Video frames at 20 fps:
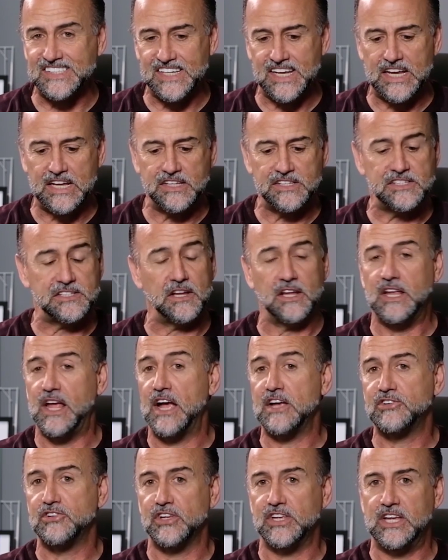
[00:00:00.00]
disease,
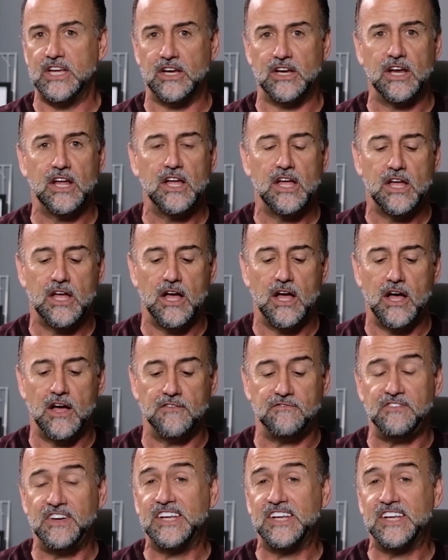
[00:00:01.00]
to actually get uh,